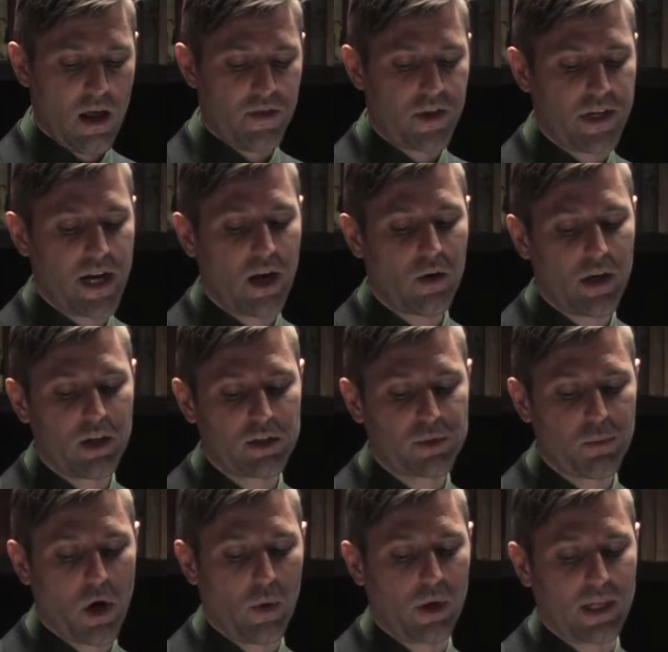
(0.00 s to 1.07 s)
The narrator's
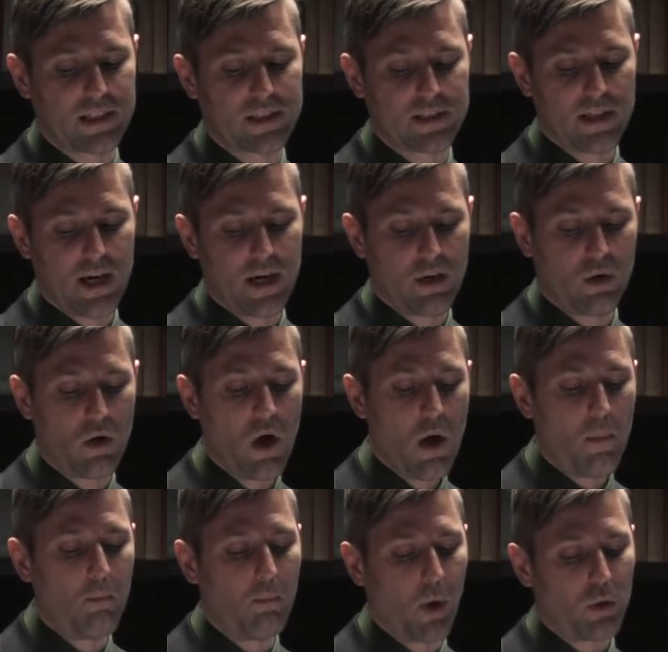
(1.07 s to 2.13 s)
poetic style
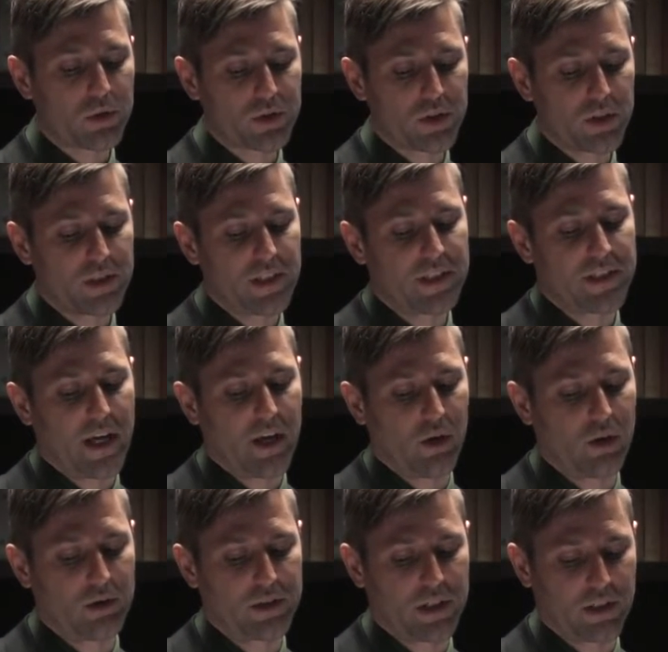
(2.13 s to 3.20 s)
bolsters his
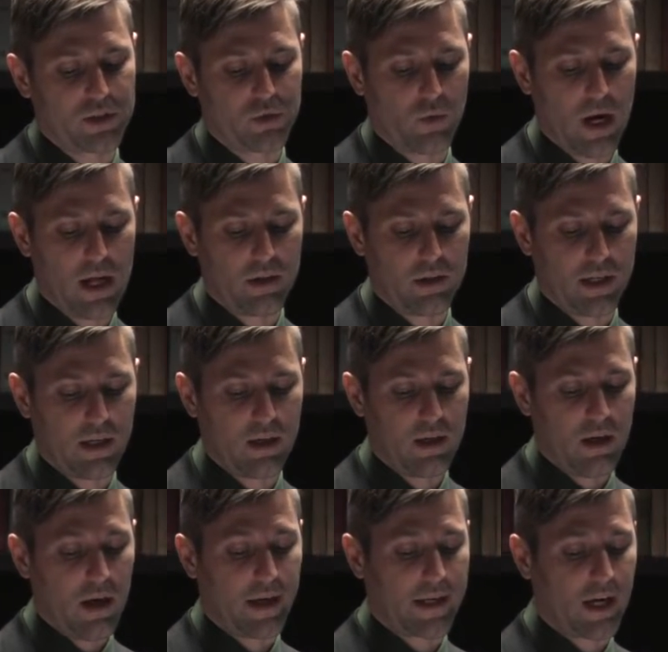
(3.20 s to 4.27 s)
heterosexuality,
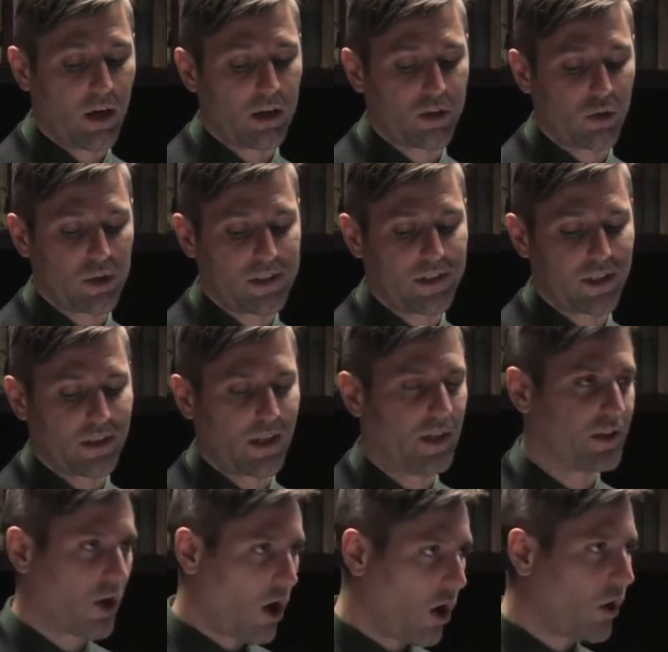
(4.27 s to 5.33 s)
a characteristic that
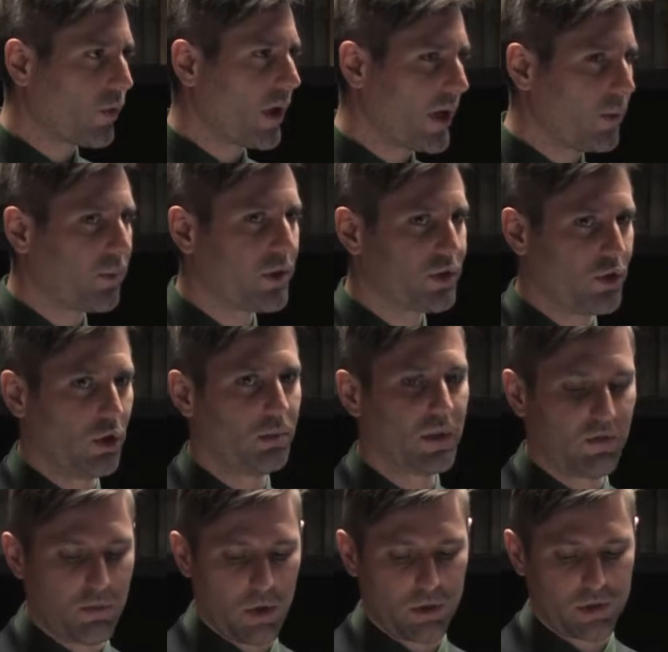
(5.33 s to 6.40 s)
is already presumed
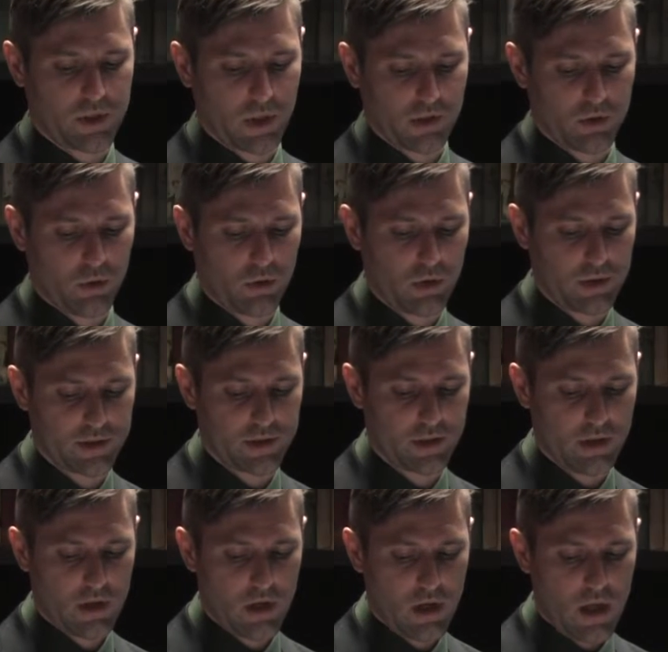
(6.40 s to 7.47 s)
of most aucteurs.
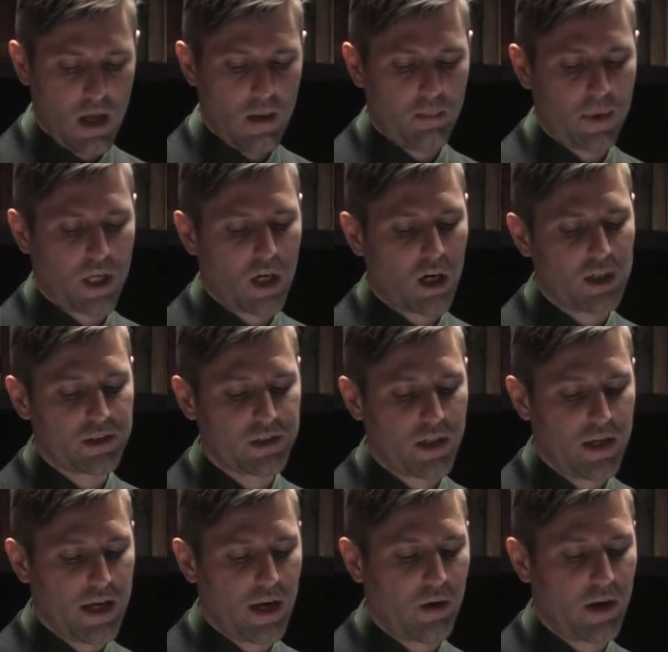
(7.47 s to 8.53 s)
Because the
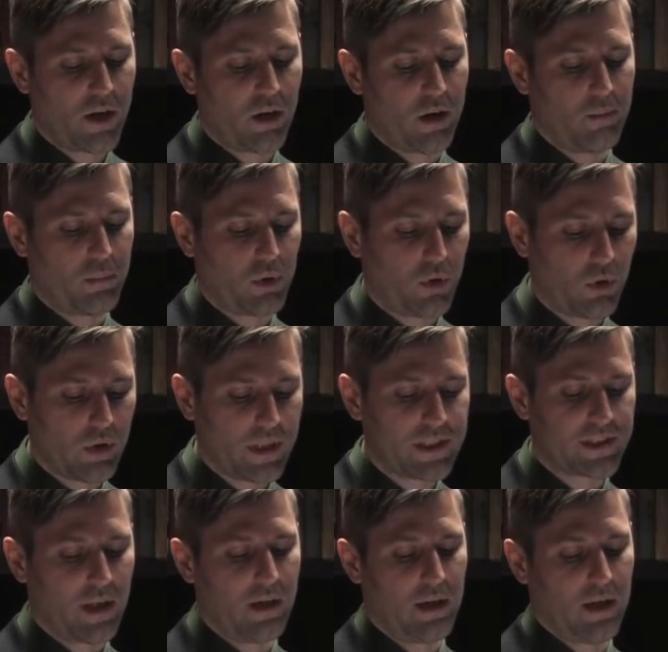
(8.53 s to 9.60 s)
narrator
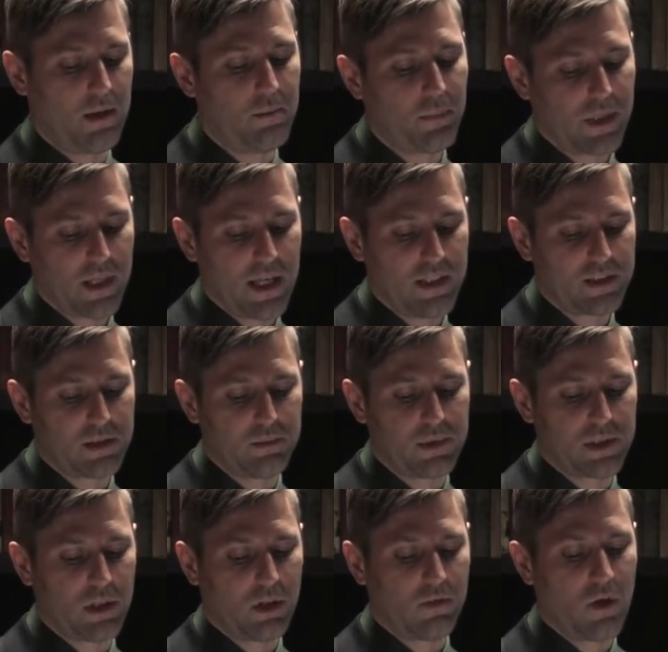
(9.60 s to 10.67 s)
employs and implicates
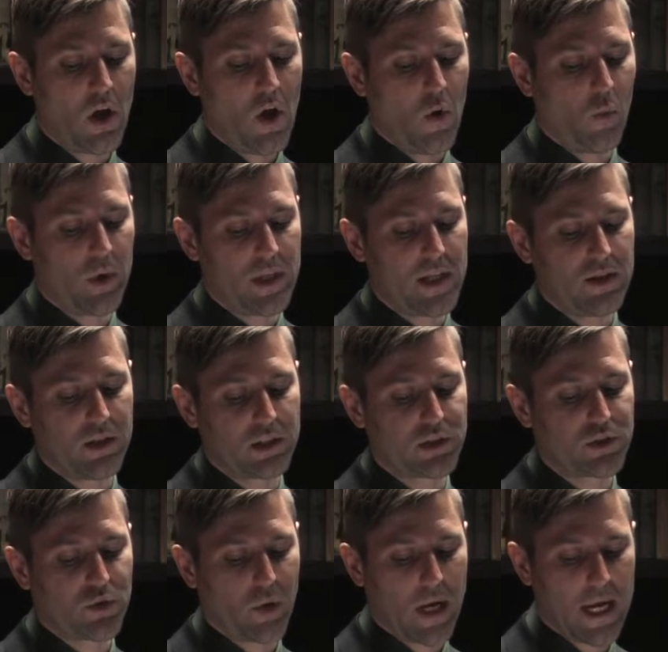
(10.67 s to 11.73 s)
himself within the
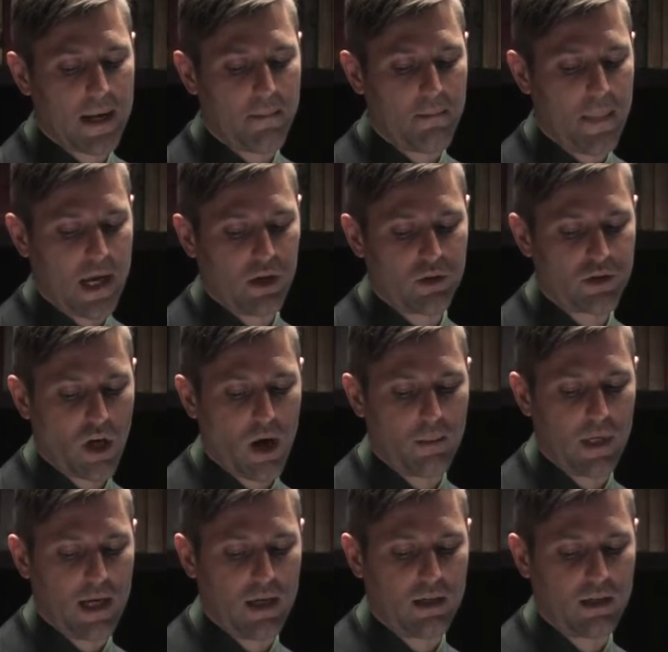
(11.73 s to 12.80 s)
straight,
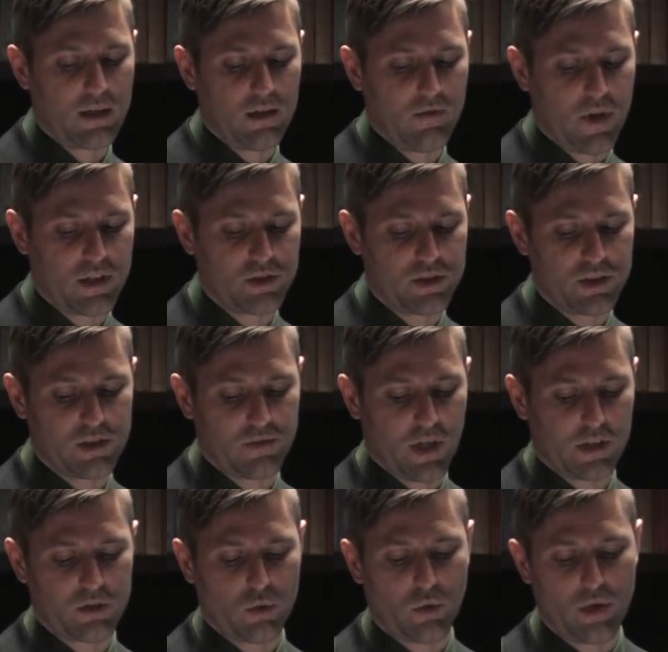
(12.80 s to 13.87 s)
male-dominated conventions of
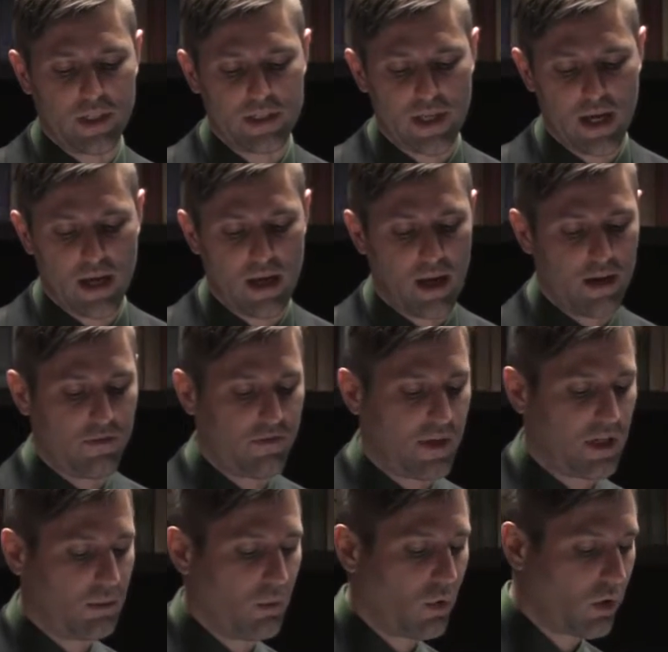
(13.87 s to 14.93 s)
auctorité and
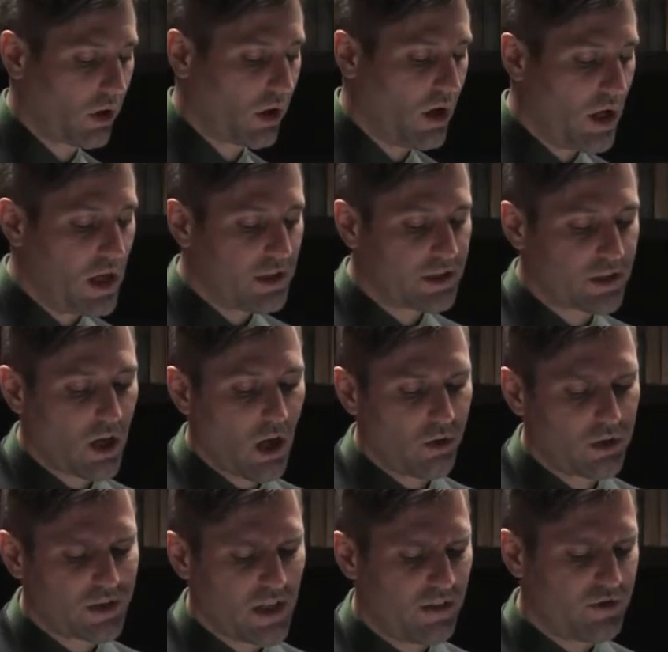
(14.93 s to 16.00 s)
fin amour,
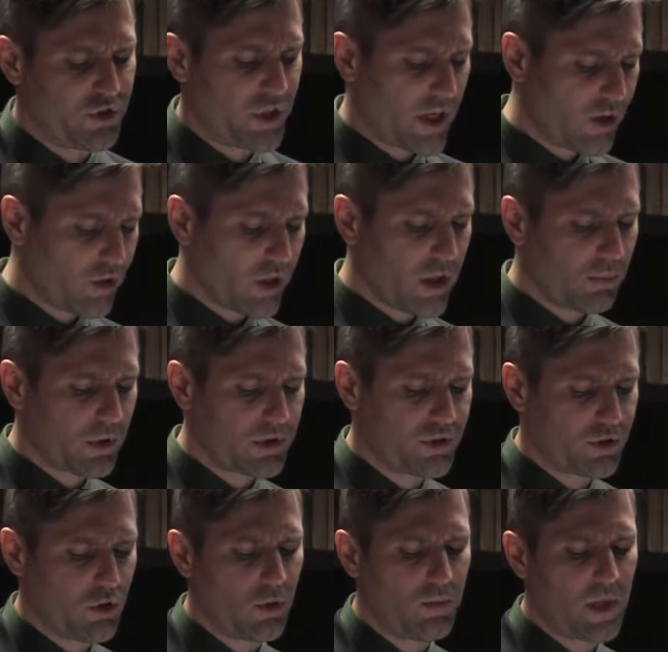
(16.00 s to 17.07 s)
scholars have generally
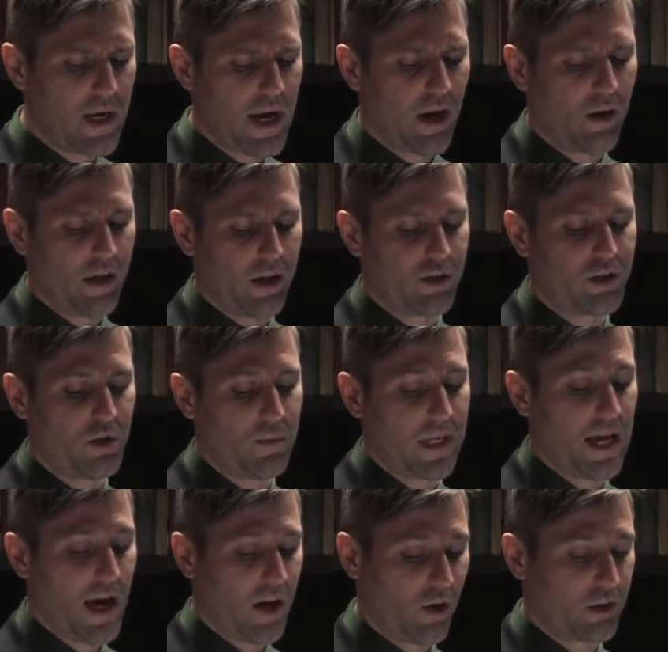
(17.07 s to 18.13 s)
presumed the narrator to
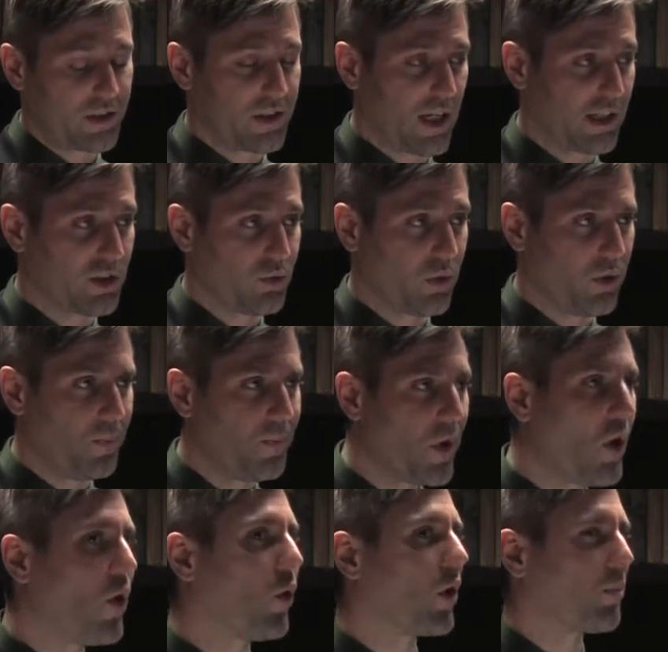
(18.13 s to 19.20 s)
be heterosexual,
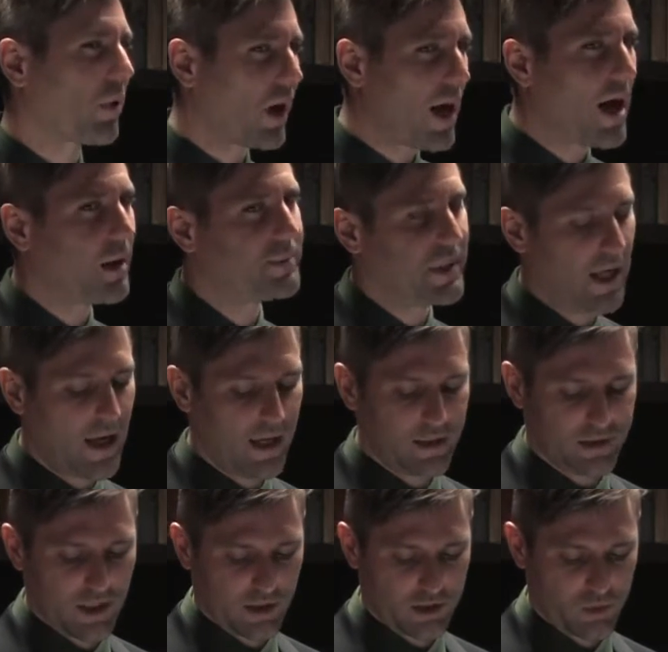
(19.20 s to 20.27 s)
or perhaps
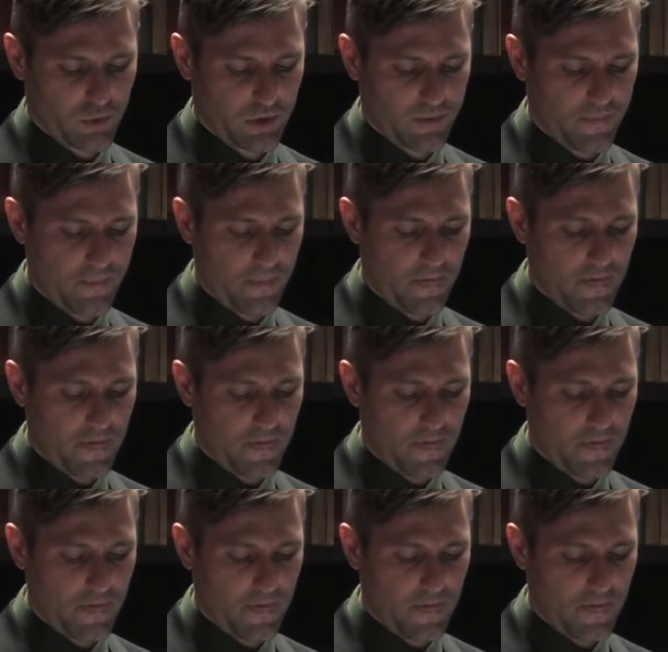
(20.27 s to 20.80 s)
asexual.